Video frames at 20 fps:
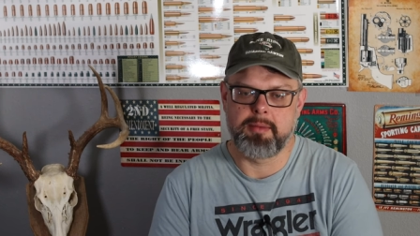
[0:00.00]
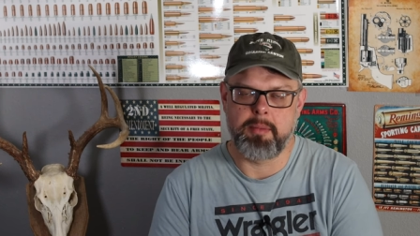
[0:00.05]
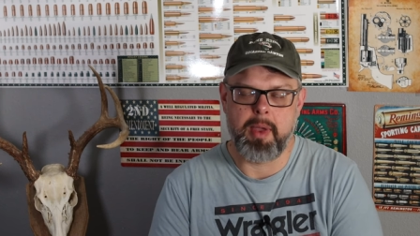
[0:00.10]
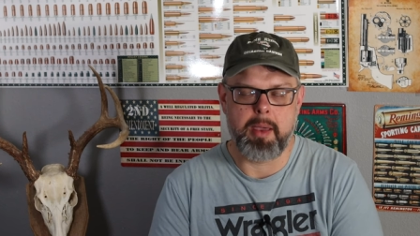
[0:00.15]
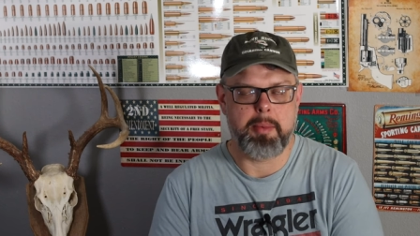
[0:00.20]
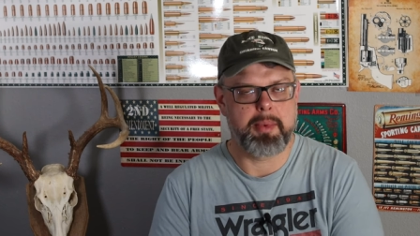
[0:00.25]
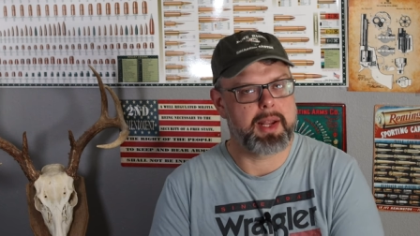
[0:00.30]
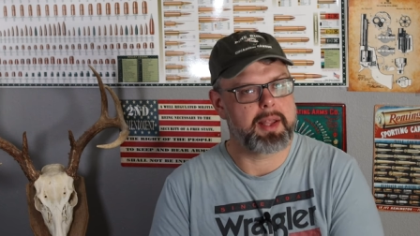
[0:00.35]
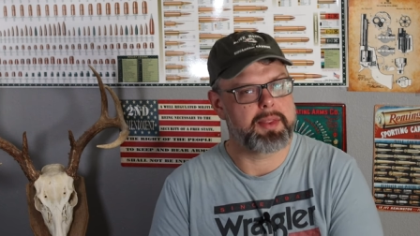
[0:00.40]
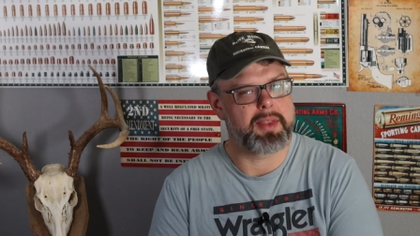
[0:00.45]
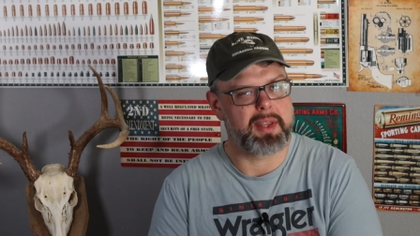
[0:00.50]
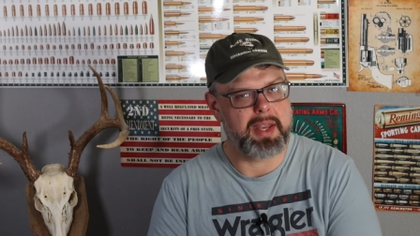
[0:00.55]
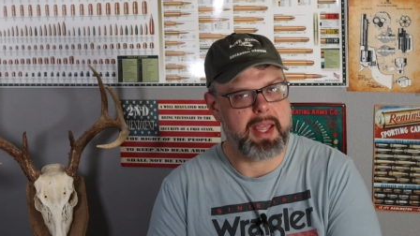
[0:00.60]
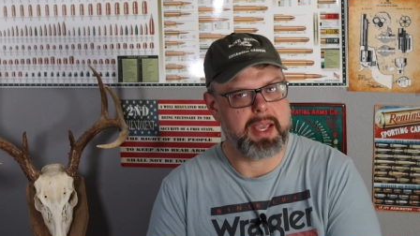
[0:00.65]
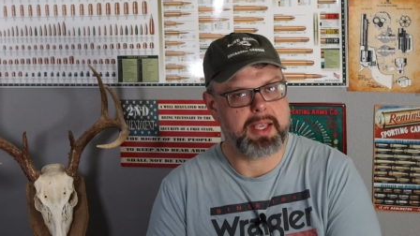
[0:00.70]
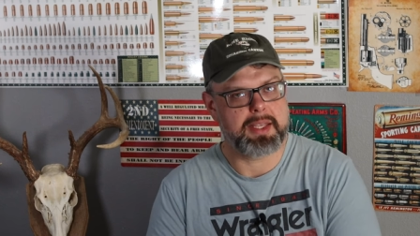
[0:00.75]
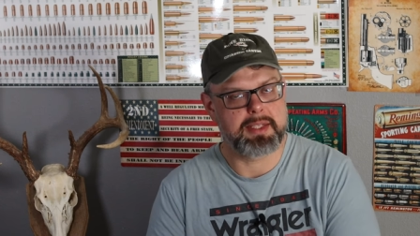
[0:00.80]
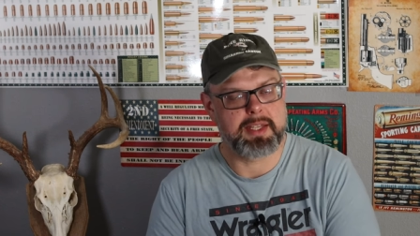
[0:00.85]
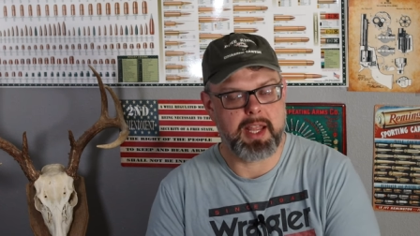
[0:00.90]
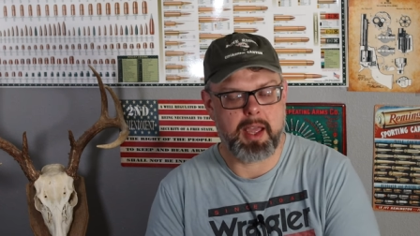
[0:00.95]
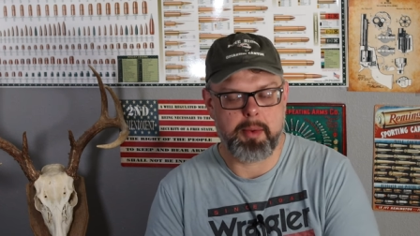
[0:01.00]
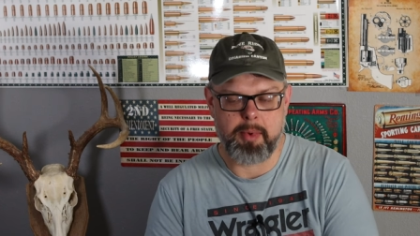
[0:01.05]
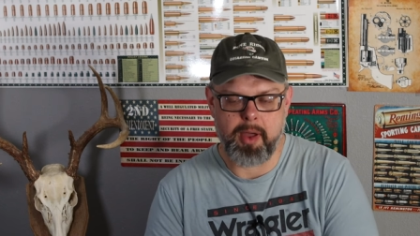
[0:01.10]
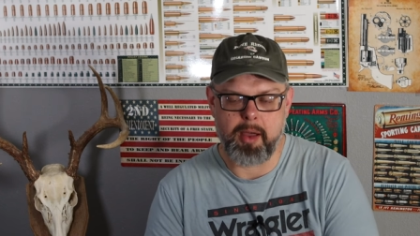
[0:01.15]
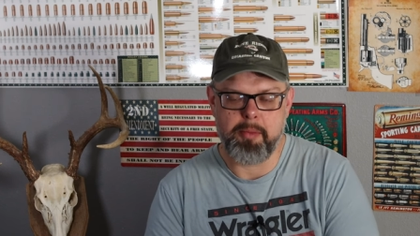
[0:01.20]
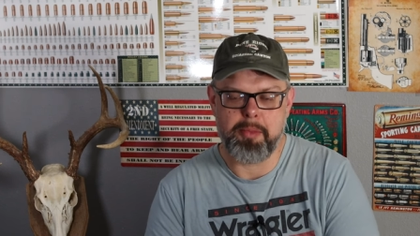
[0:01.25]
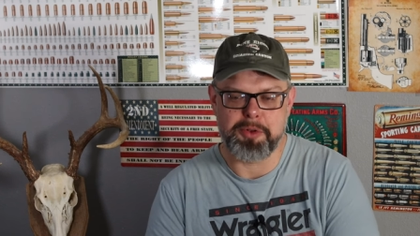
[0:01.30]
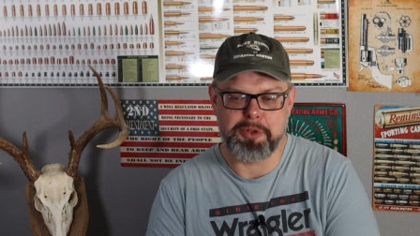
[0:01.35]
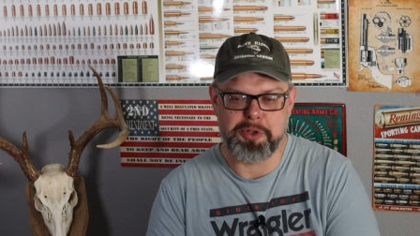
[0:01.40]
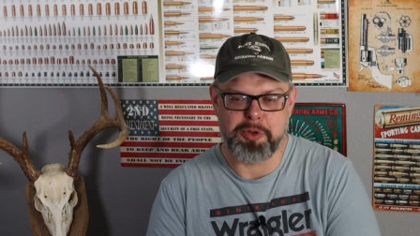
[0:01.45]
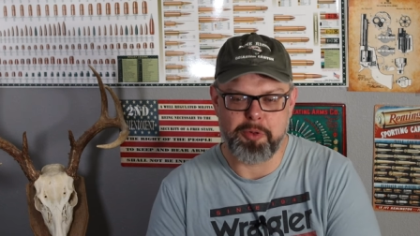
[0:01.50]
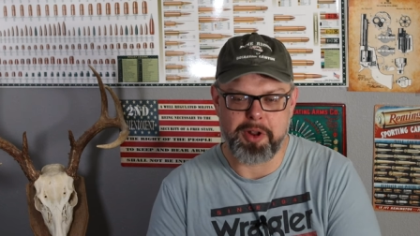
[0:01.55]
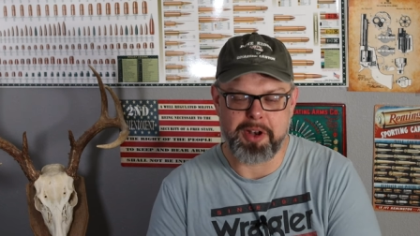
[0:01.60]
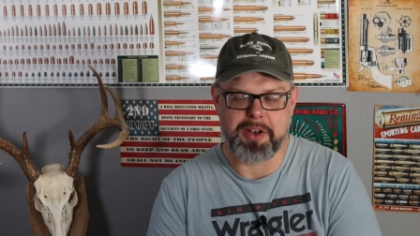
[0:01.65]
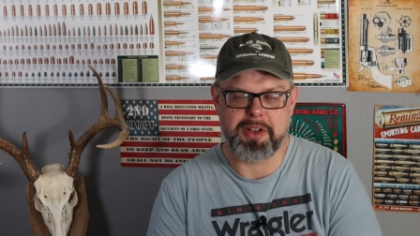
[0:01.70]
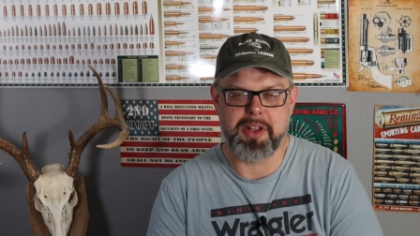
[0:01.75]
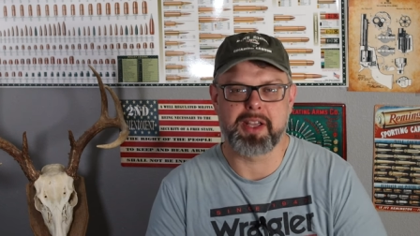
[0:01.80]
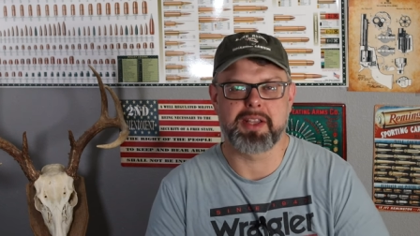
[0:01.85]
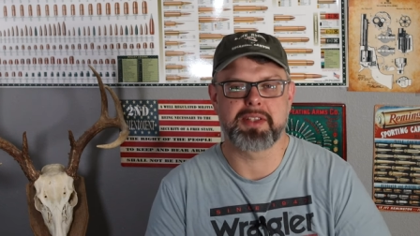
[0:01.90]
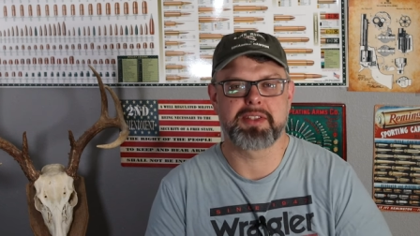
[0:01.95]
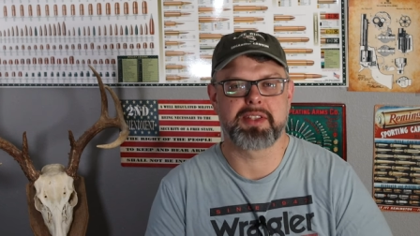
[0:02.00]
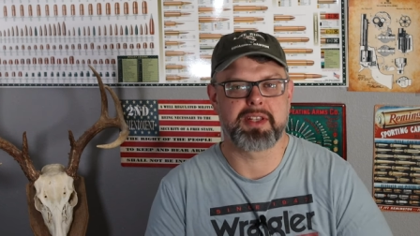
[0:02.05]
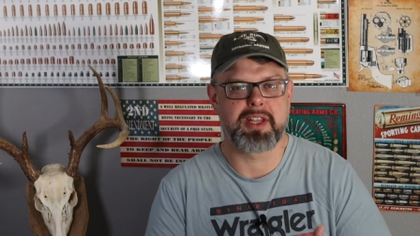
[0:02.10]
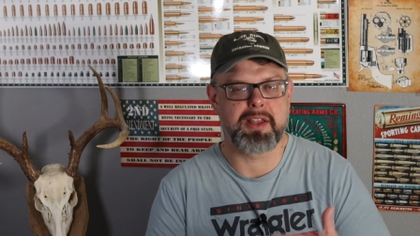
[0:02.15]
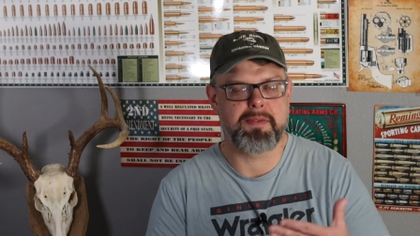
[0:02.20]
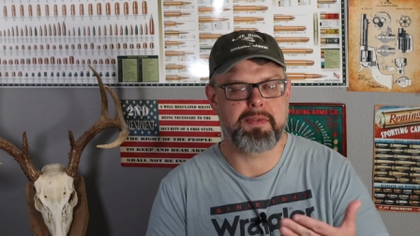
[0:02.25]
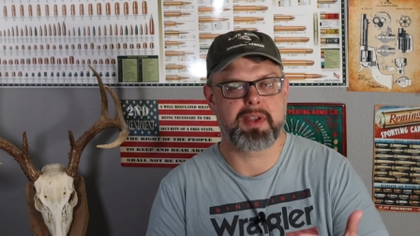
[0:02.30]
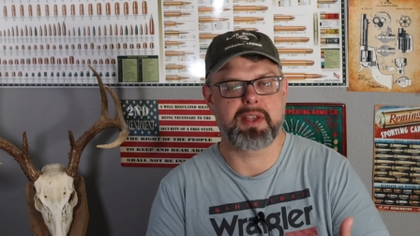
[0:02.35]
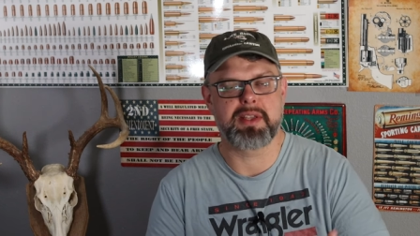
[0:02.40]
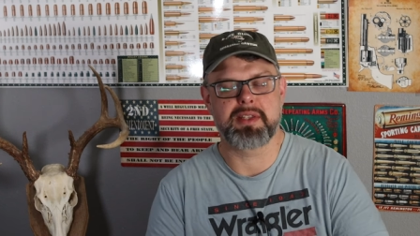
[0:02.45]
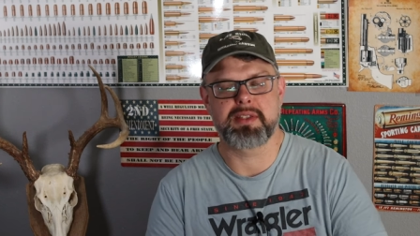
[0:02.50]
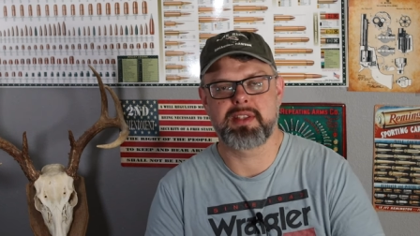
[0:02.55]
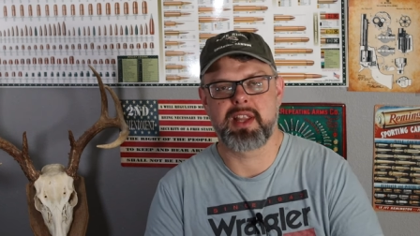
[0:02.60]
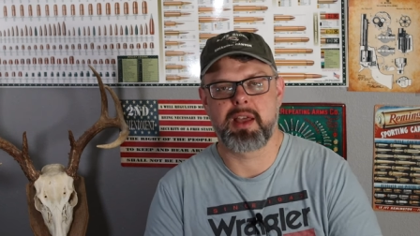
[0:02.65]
maybe not the next step up, but you want to take a significant